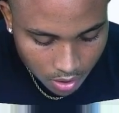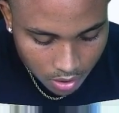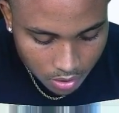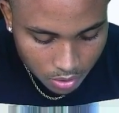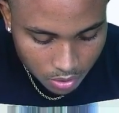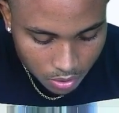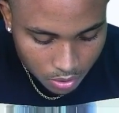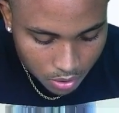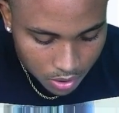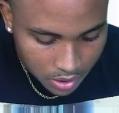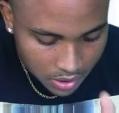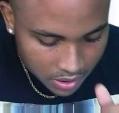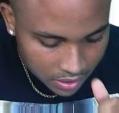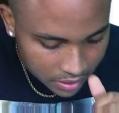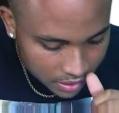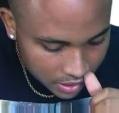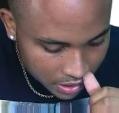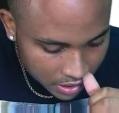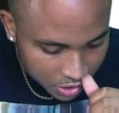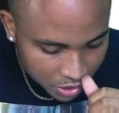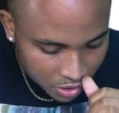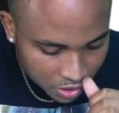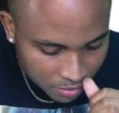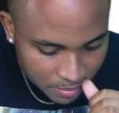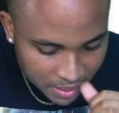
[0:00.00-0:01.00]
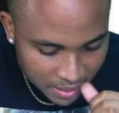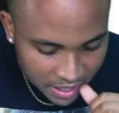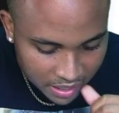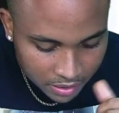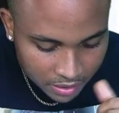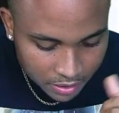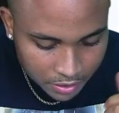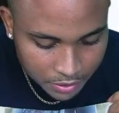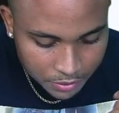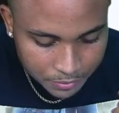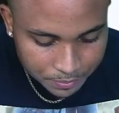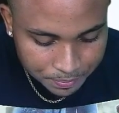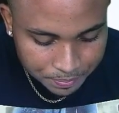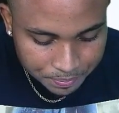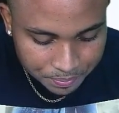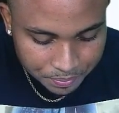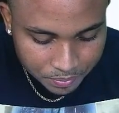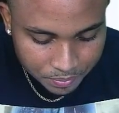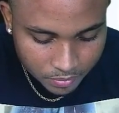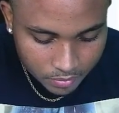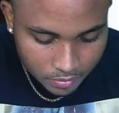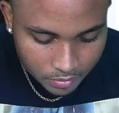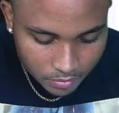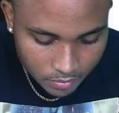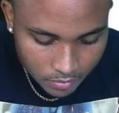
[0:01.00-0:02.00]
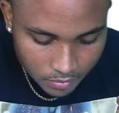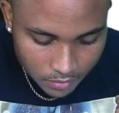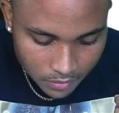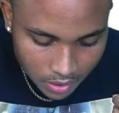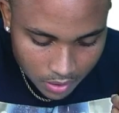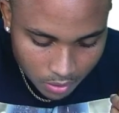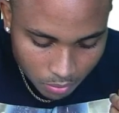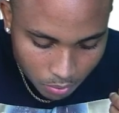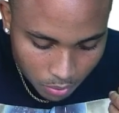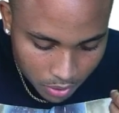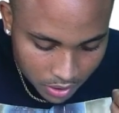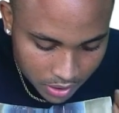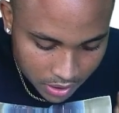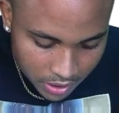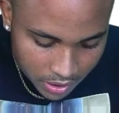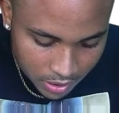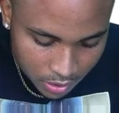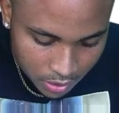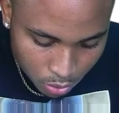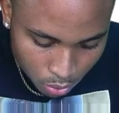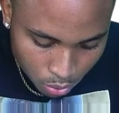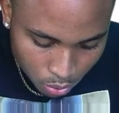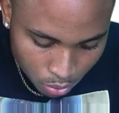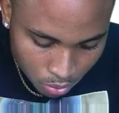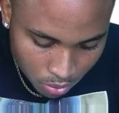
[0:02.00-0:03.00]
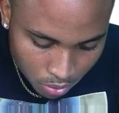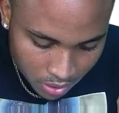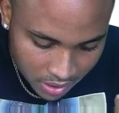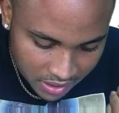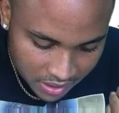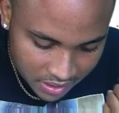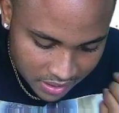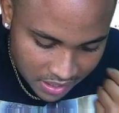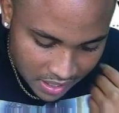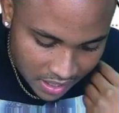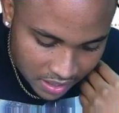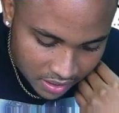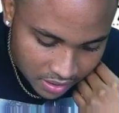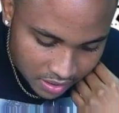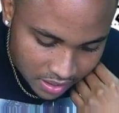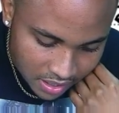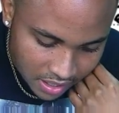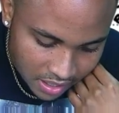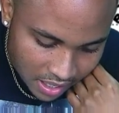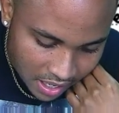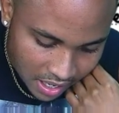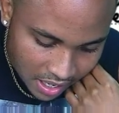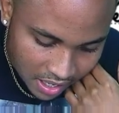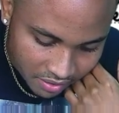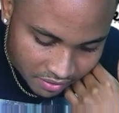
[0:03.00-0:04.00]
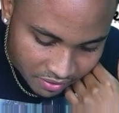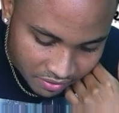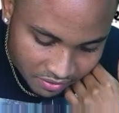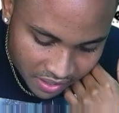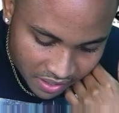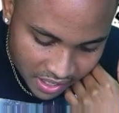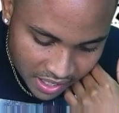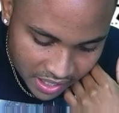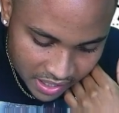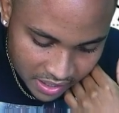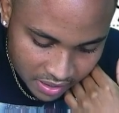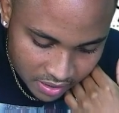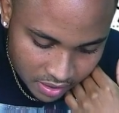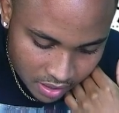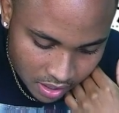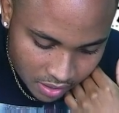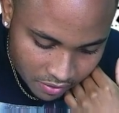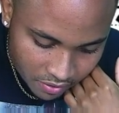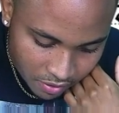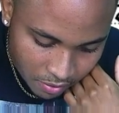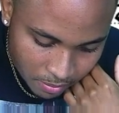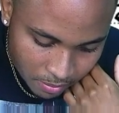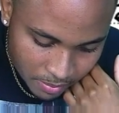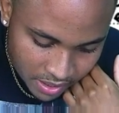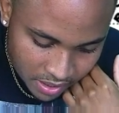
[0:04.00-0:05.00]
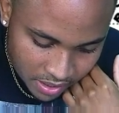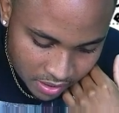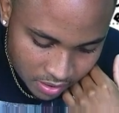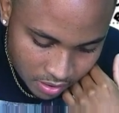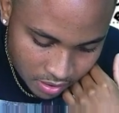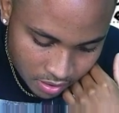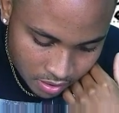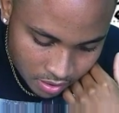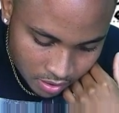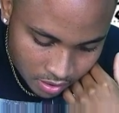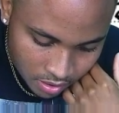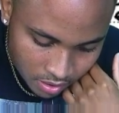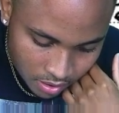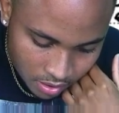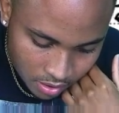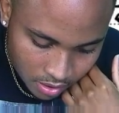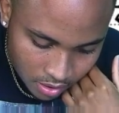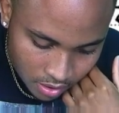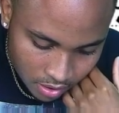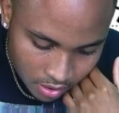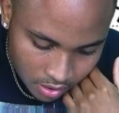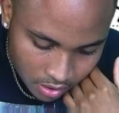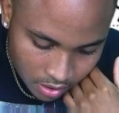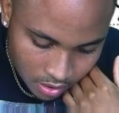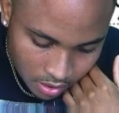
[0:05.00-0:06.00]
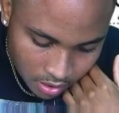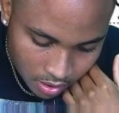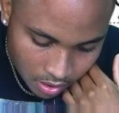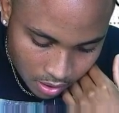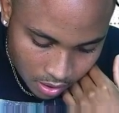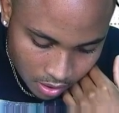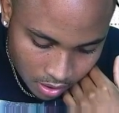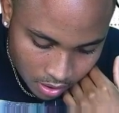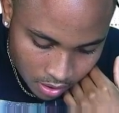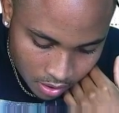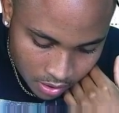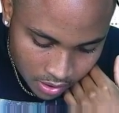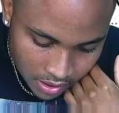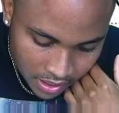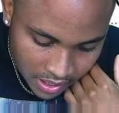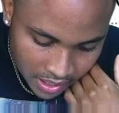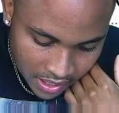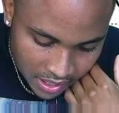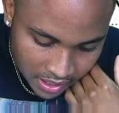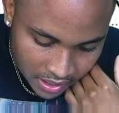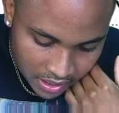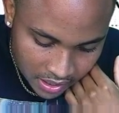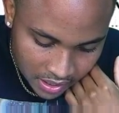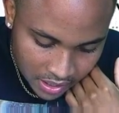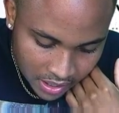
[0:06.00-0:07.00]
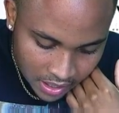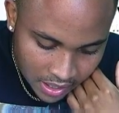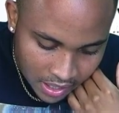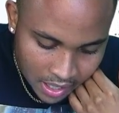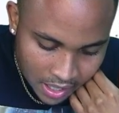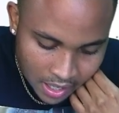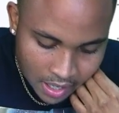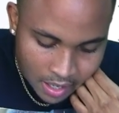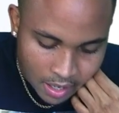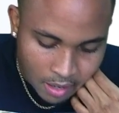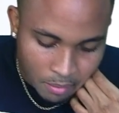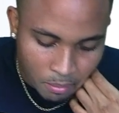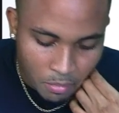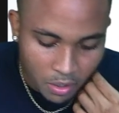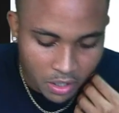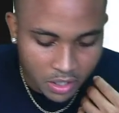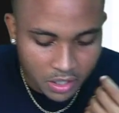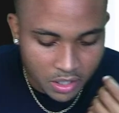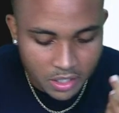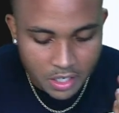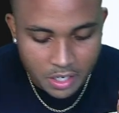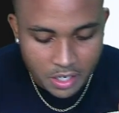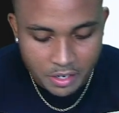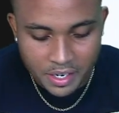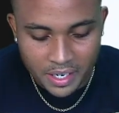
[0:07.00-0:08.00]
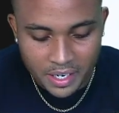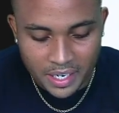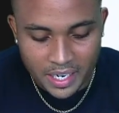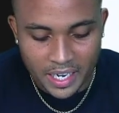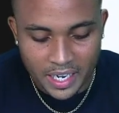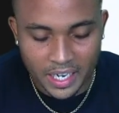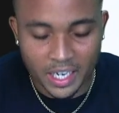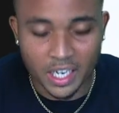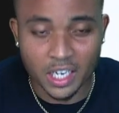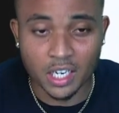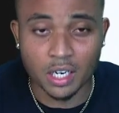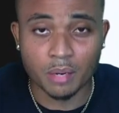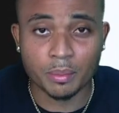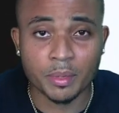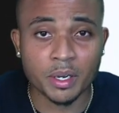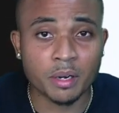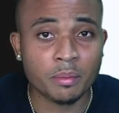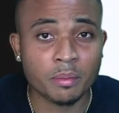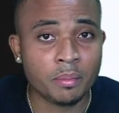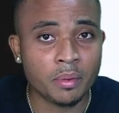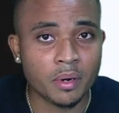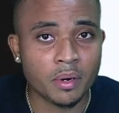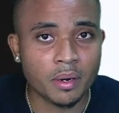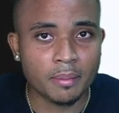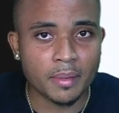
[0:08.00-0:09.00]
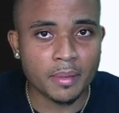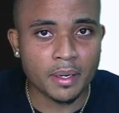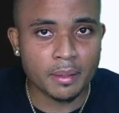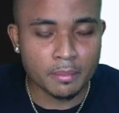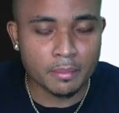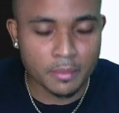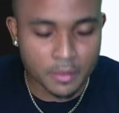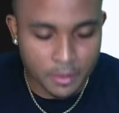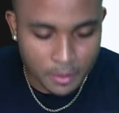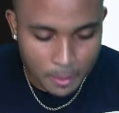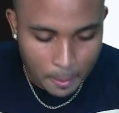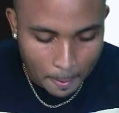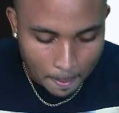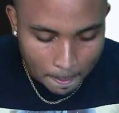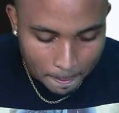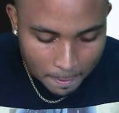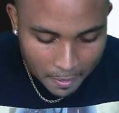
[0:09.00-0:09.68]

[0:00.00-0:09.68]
So the central bank, what they do is that they advise governments on any monetary and economic problems,